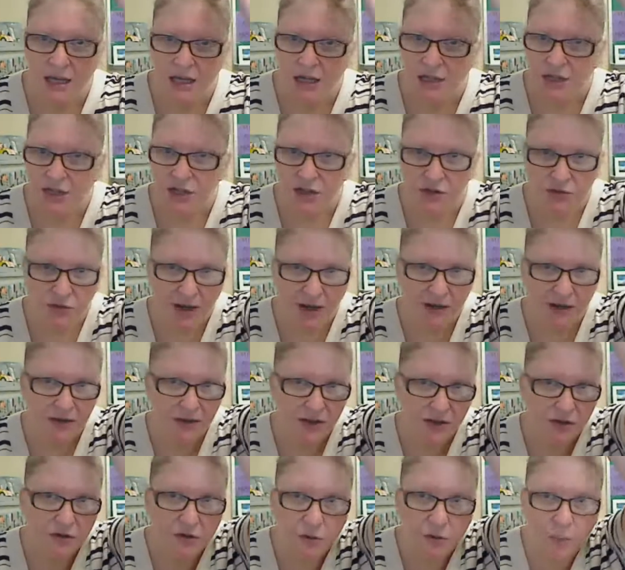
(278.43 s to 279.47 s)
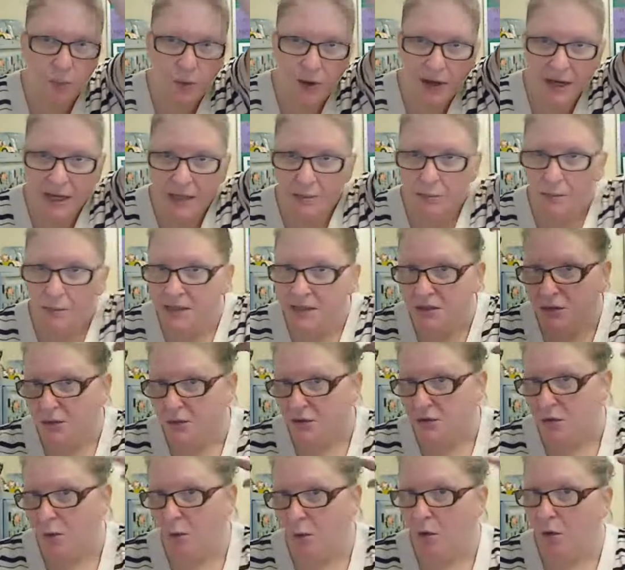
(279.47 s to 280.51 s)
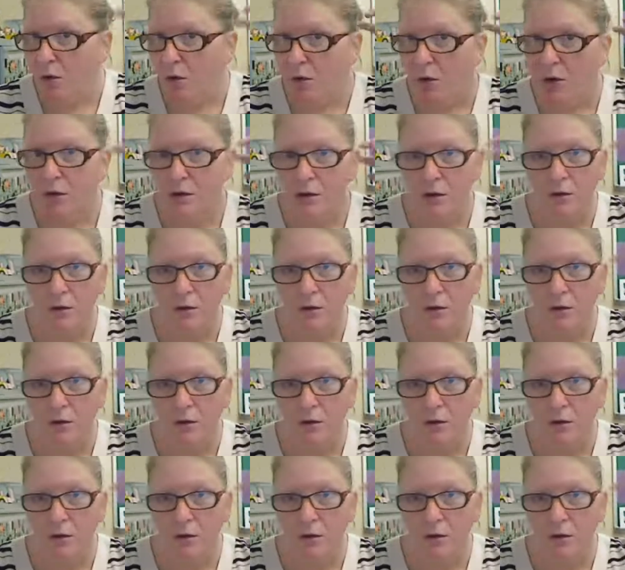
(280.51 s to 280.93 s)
strengthen your brain muscles all